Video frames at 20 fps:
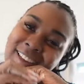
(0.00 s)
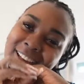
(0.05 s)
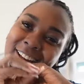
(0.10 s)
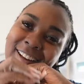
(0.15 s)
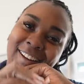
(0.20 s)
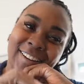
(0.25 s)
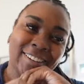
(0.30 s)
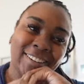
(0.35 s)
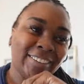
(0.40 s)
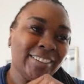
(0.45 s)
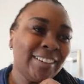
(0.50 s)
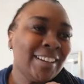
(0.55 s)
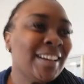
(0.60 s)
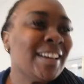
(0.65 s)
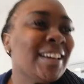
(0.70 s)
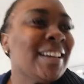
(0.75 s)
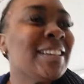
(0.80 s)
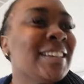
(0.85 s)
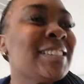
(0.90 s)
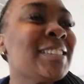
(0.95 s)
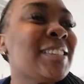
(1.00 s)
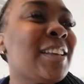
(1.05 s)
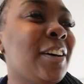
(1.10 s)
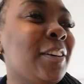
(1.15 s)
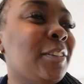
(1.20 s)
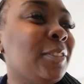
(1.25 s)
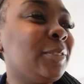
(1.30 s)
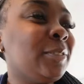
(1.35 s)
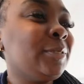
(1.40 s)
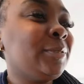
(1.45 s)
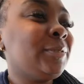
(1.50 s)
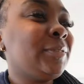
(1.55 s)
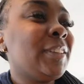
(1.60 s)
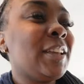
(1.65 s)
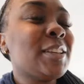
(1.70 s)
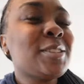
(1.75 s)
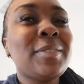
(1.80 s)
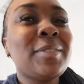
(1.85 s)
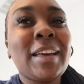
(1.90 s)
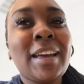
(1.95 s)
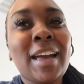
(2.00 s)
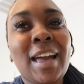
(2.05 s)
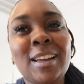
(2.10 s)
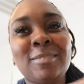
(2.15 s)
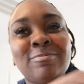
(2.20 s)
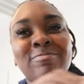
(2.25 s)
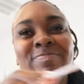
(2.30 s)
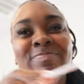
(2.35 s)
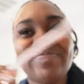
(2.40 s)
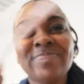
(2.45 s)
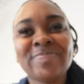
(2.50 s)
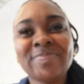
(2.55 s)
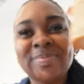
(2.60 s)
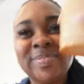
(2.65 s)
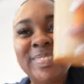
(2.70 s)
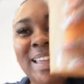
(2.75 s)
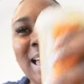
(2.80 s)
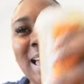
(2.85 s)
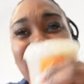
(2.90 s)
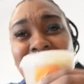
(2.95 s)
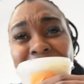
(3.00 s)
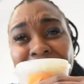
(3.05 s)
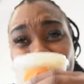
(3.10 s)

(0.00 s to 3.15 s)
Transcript: y'all. So guess what I got? I